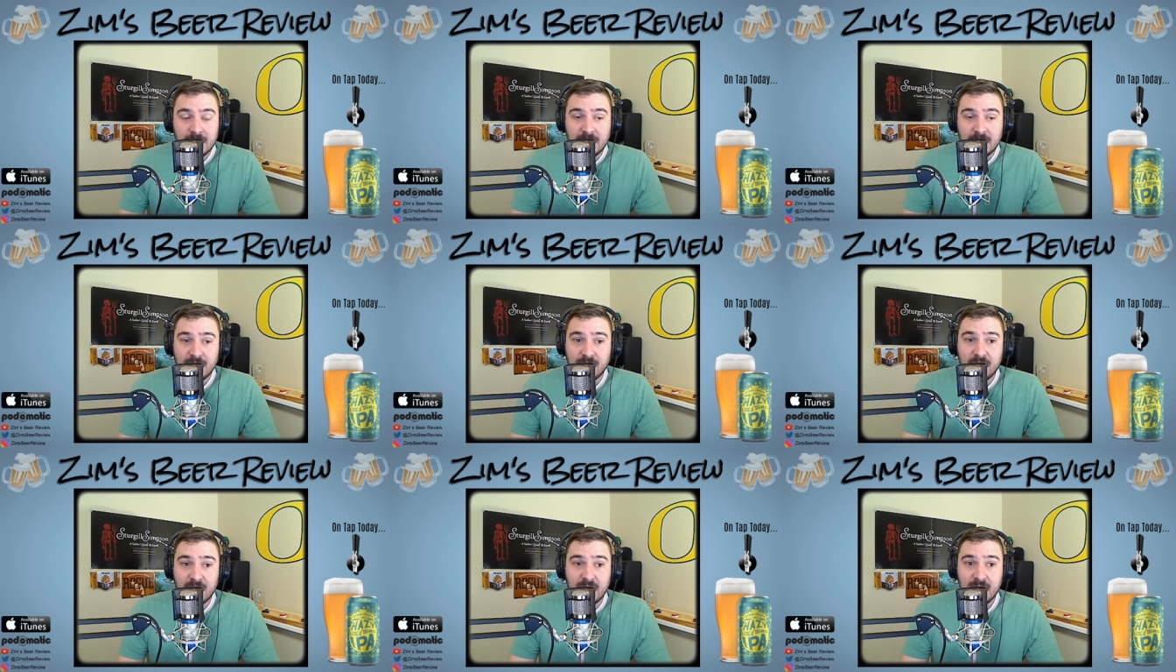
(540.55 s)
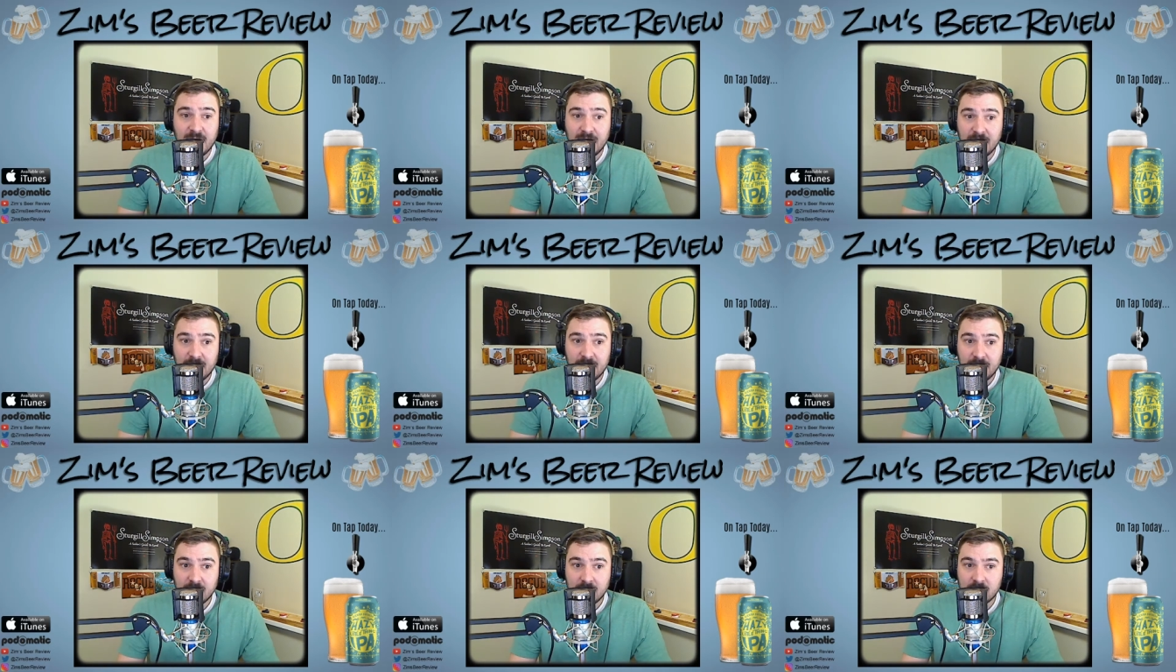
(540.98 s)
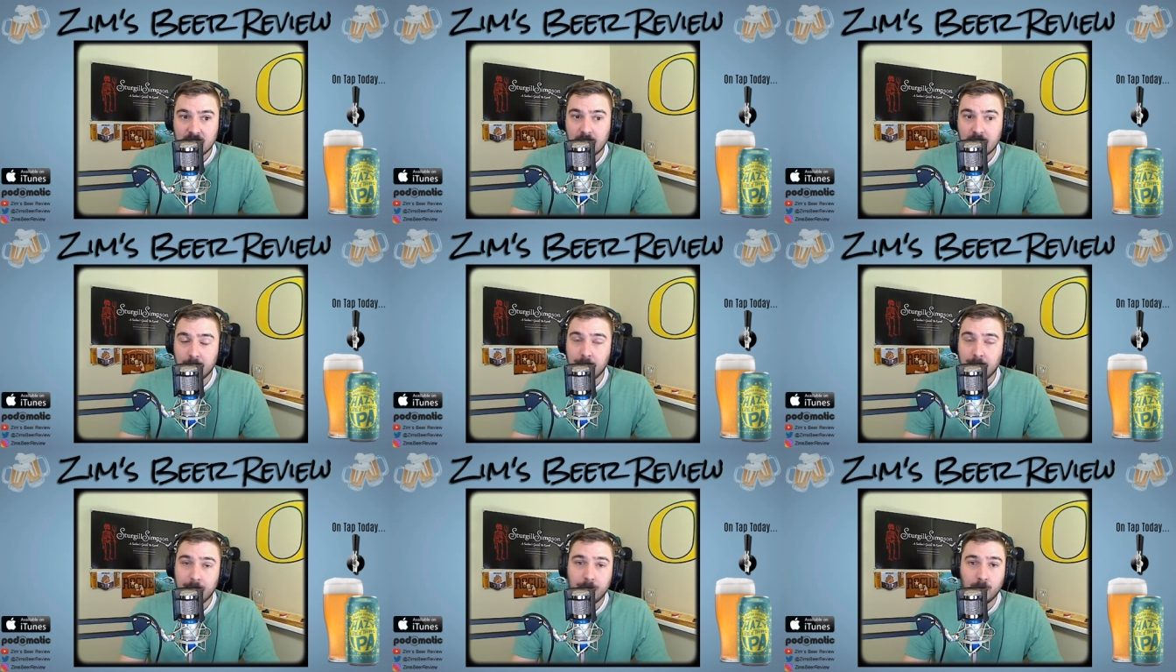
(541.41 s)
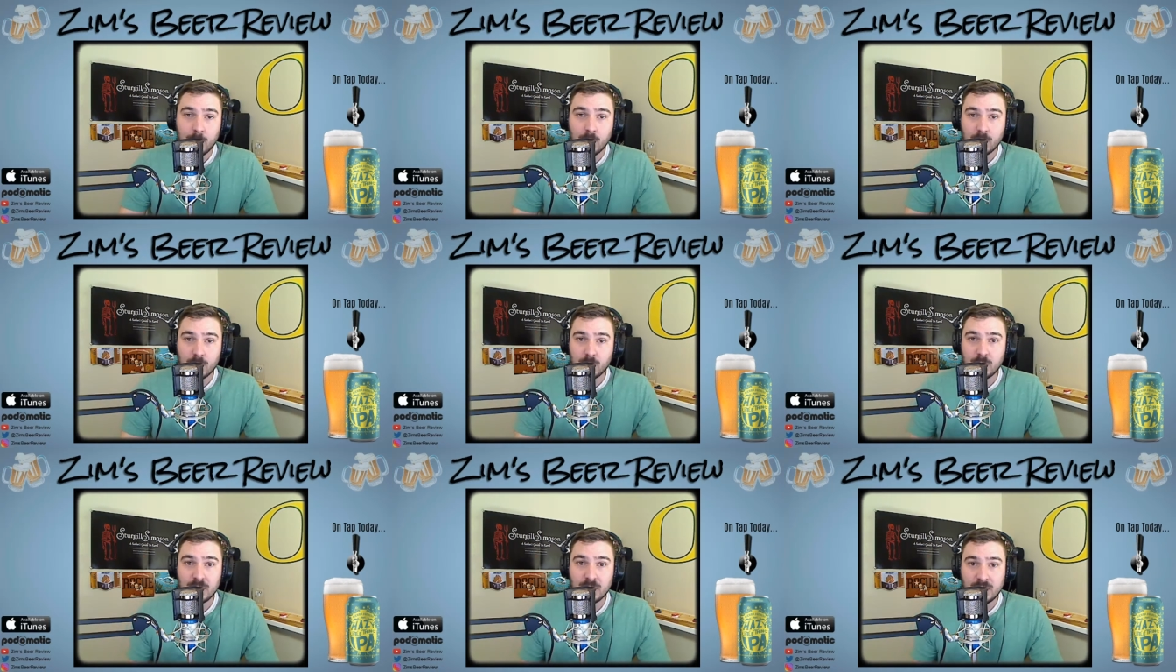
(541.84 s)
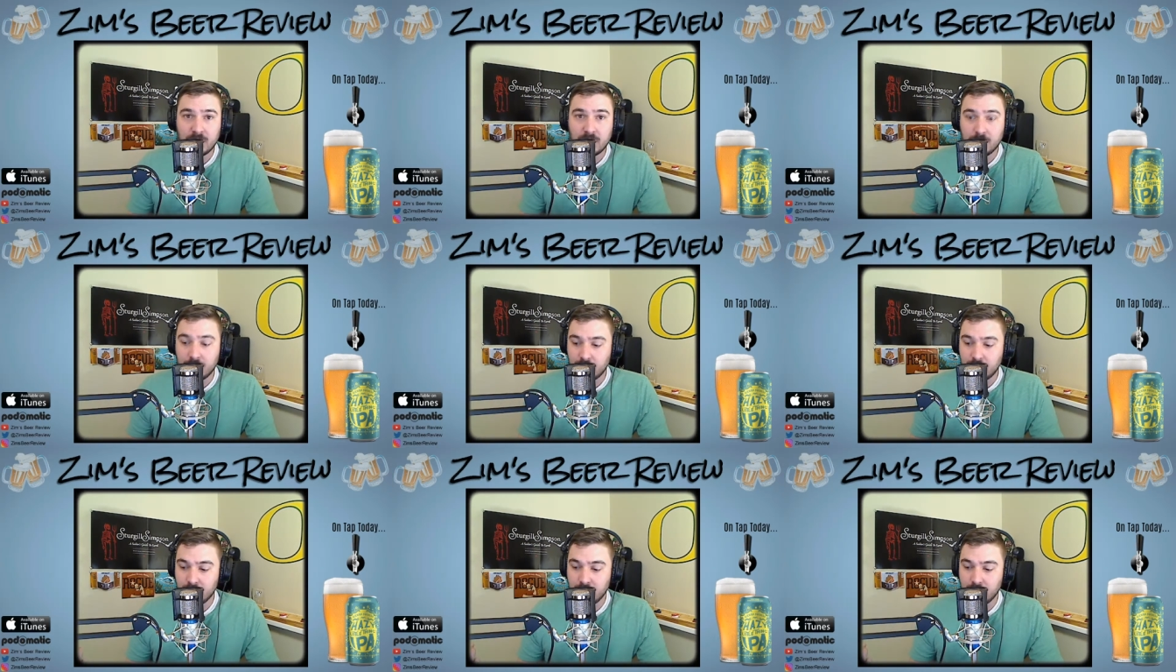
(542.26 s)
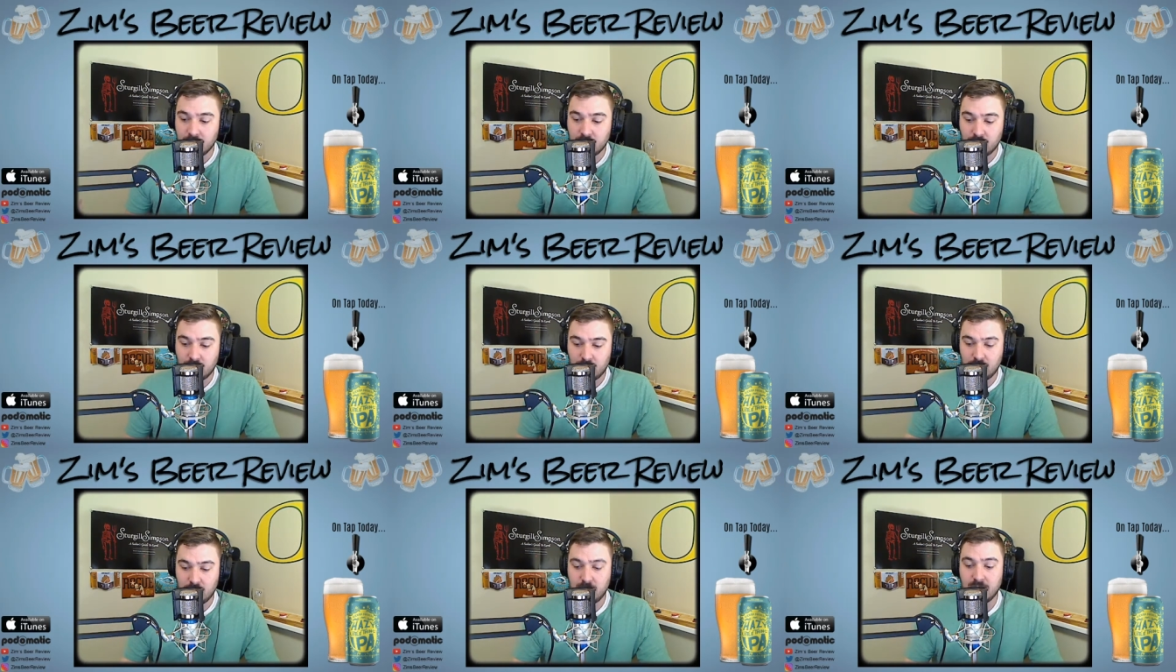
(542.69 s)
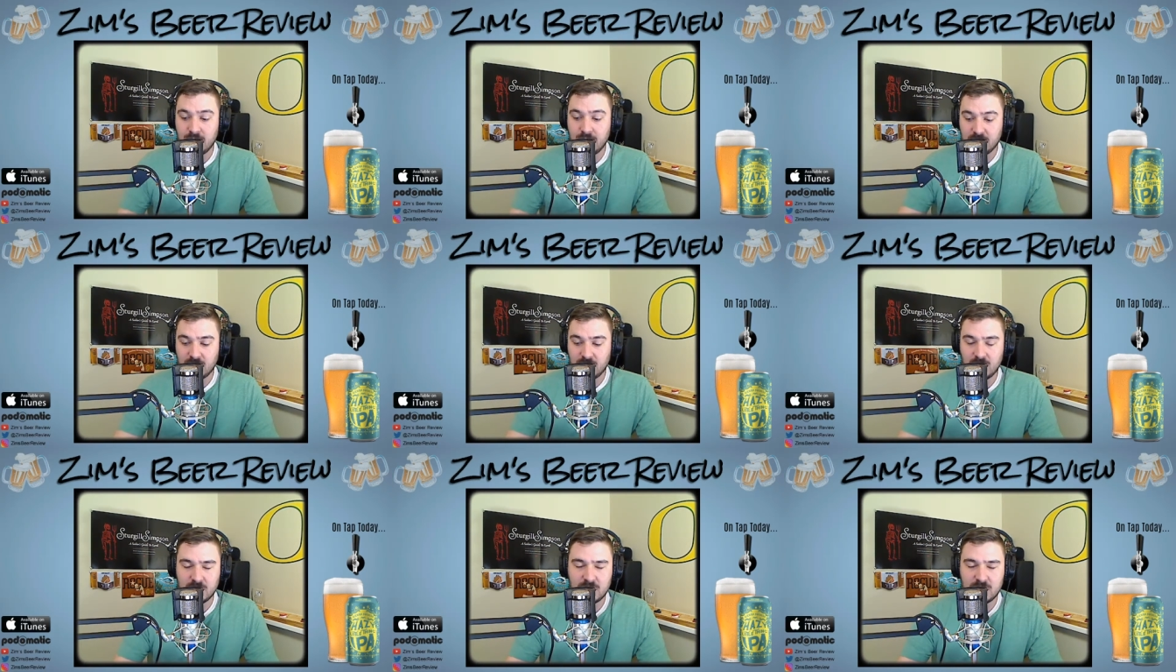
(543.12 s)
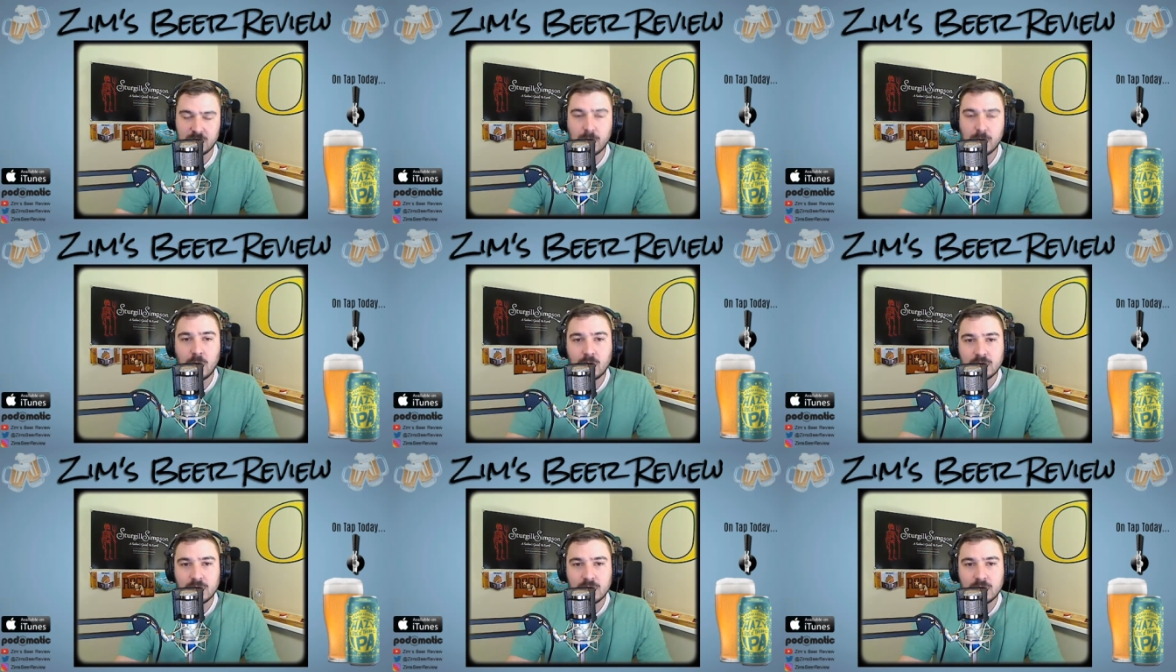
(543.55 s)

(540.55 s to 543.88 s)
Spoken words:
in the 80s, and people were really, the small